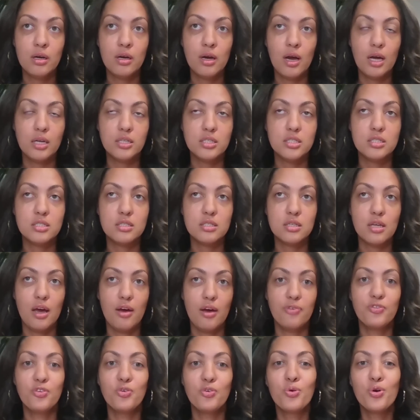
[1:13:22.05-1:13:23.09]
I just
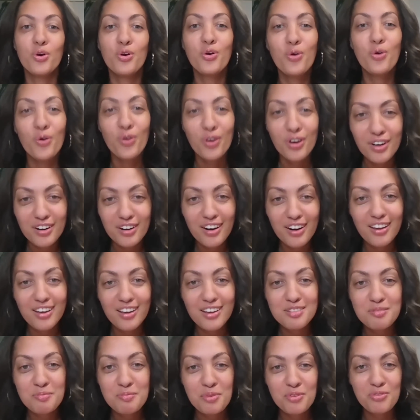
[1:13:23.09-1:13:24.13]
have to record it, I
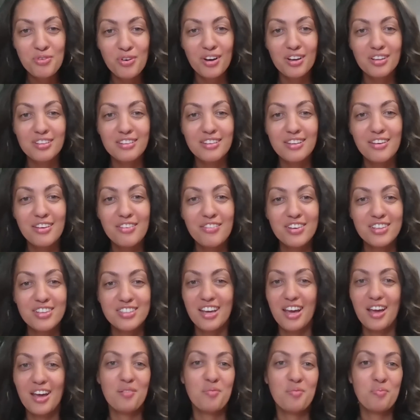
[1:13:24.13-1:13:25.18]
guess, before I leave because
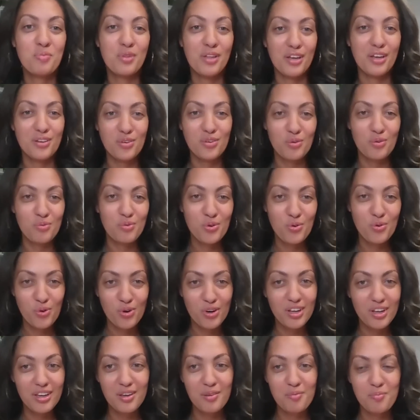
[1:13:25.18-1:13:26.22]
I hadn't planned on
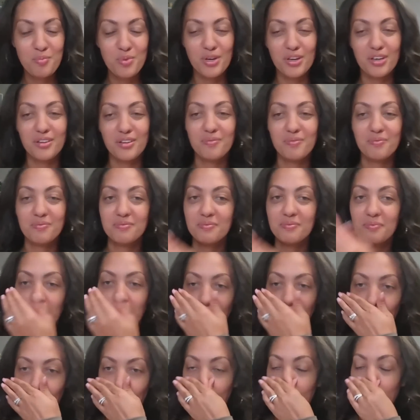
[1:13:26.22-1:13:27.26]
recording it. But
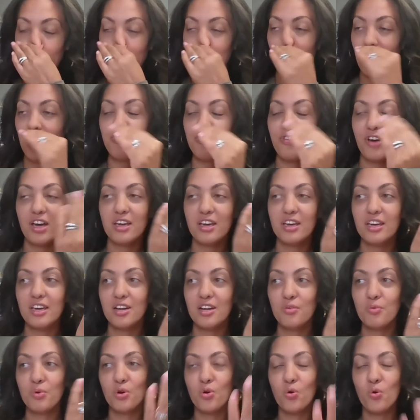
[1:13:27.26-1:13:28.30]
if I can get
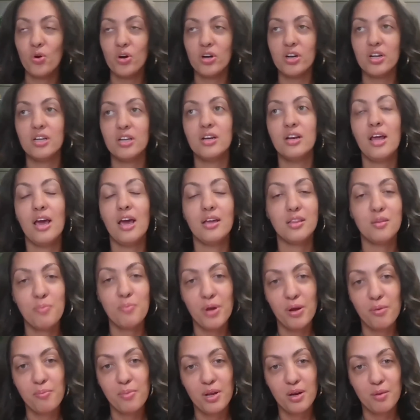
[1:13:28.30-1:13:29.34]
it recorded at the
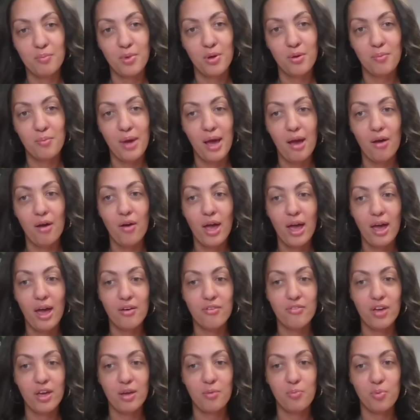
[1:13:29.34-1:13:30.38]
bare minimum, I'll
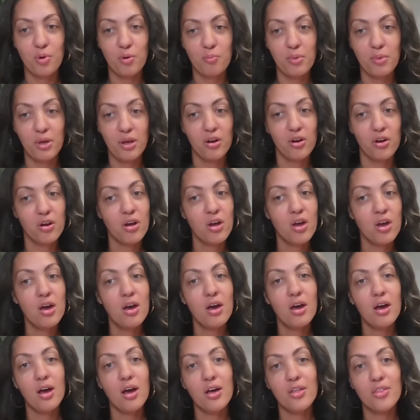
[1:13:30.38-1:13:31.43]
have a premiere.
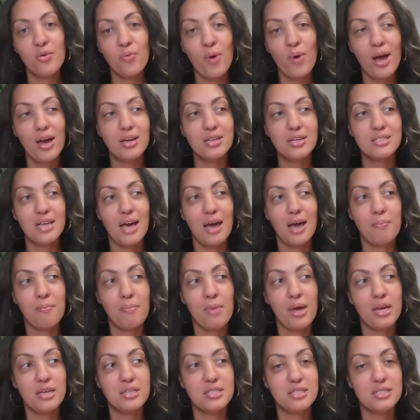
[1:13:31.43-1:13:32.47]
Otherwise, I
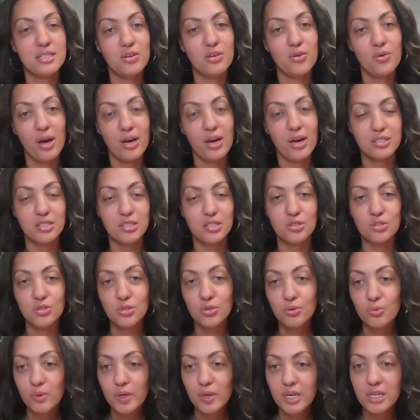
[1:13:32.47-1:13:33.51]
may see you guys in
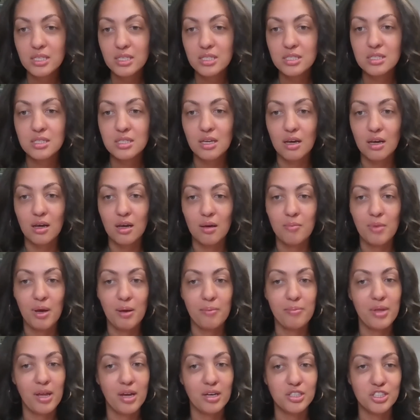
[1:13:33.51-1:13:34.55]
2 weeks.
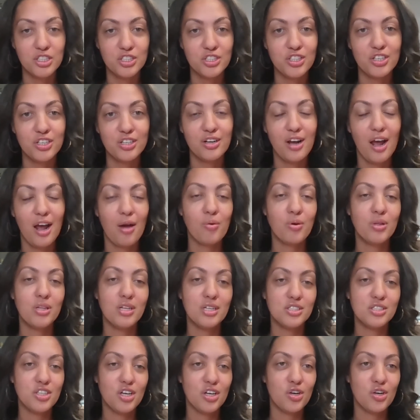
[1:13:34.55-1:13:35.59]
I'm not sure. I will
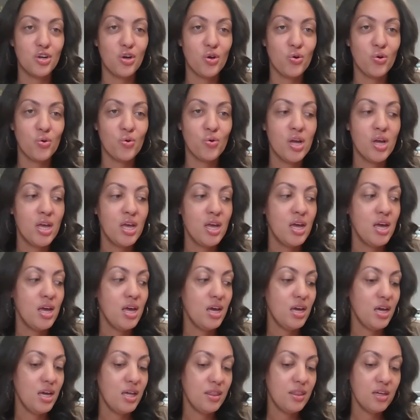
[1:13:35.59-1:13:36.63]
let y'all know
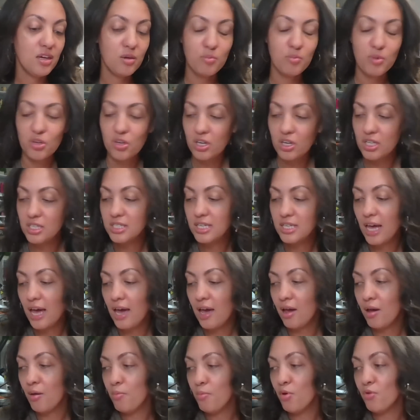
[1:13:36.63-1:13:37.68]
in the community
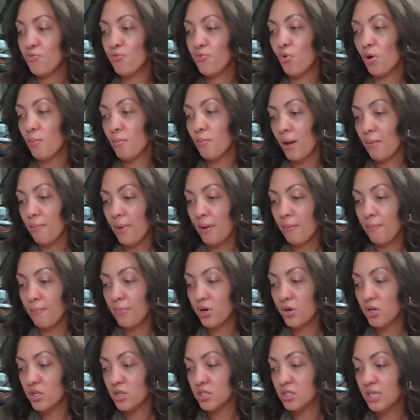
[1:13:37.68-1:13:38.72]
tab. For my
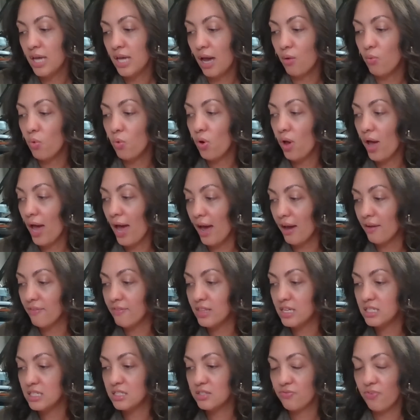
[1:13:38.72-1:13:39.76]
members, I will have
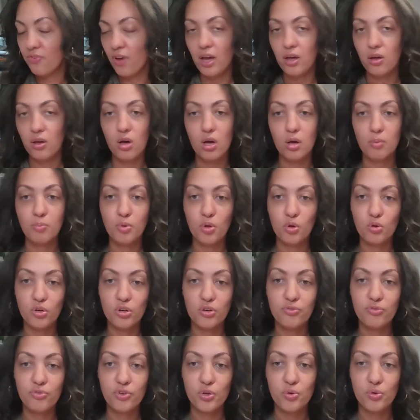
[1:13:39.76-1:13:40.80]
this file
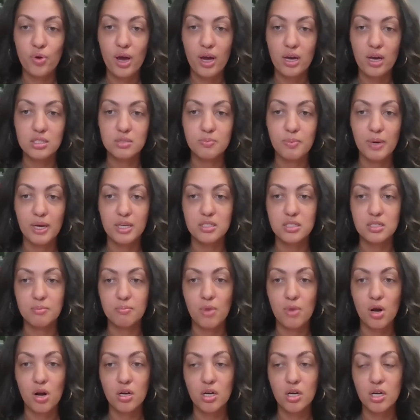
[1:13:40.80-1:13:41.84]
uploaded for you guys by
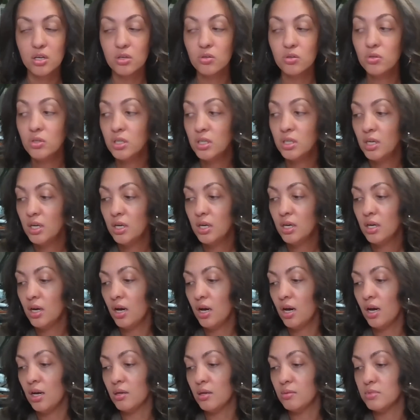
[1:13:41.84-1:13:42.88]
tomorrow.
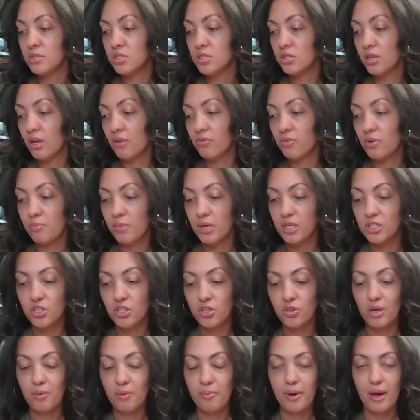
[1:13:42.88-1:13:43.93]
So definitely make sure
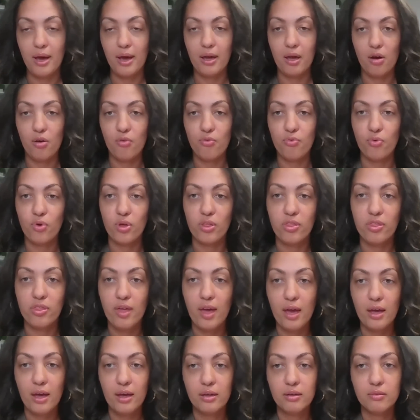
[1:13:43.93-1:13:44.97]
you keep an eye out for
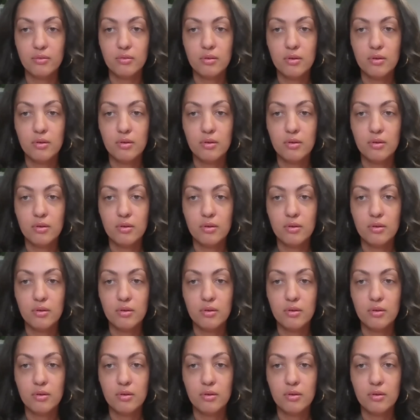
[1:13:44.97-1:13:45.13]
that.